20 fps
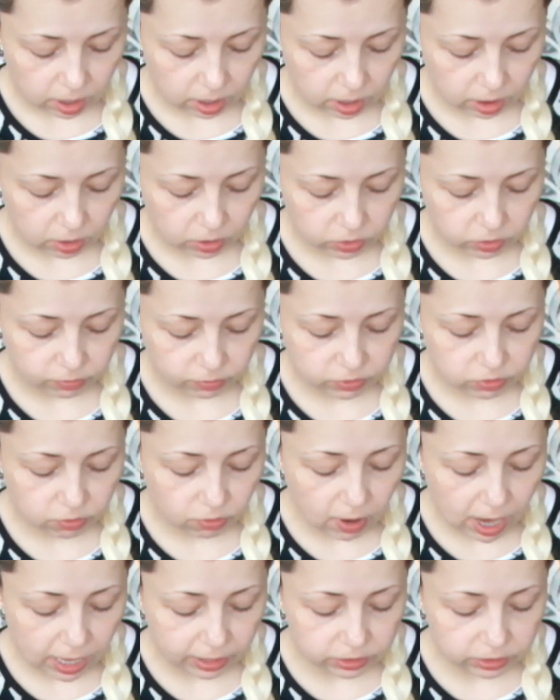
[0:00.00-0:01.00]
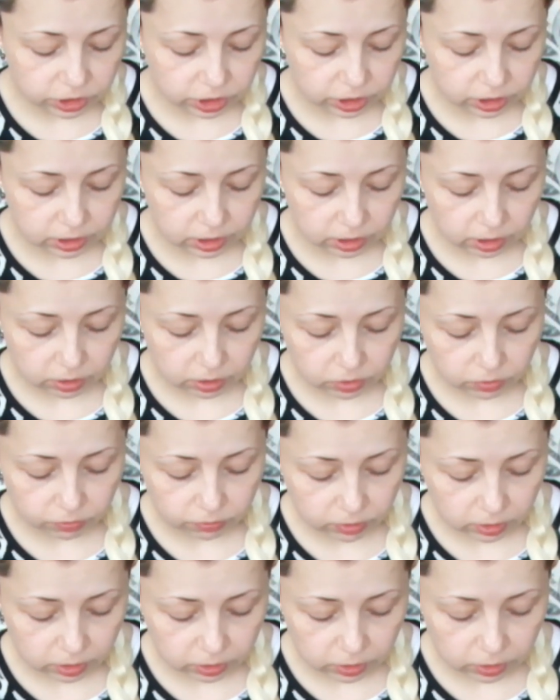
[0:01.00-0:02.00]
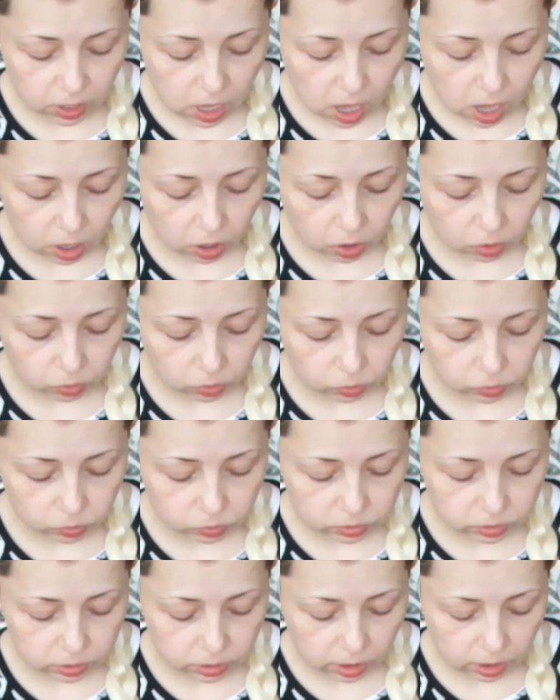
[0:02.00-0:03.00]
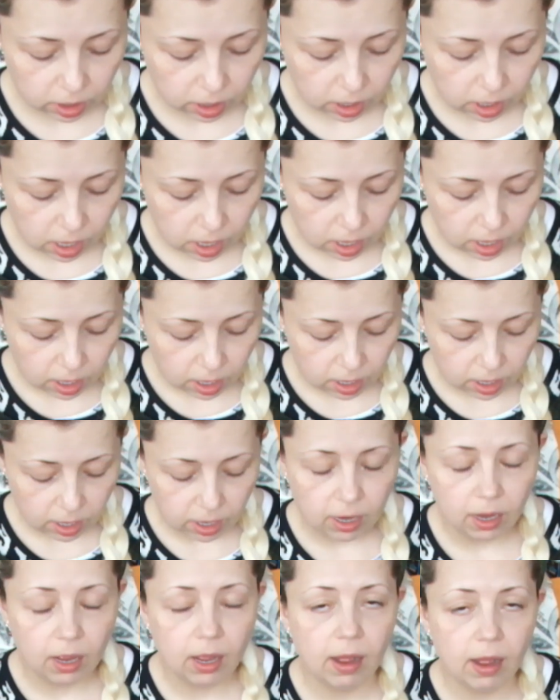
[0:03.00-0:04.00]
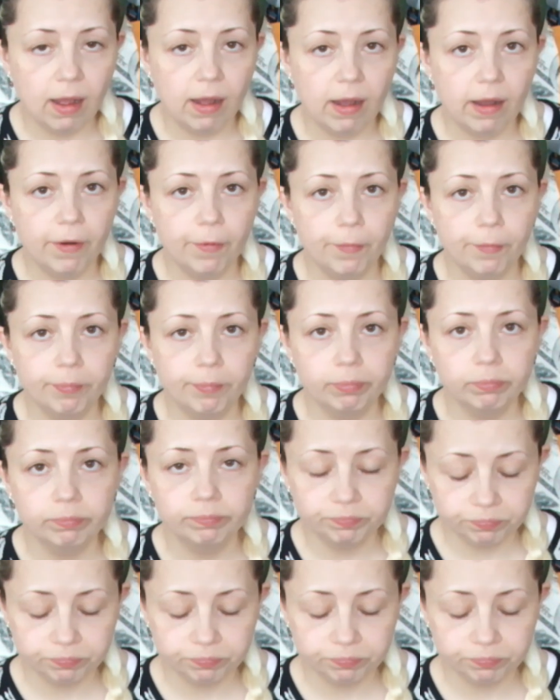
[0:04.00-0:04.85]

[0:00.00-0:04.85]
scrunchies, a lot of clothes, and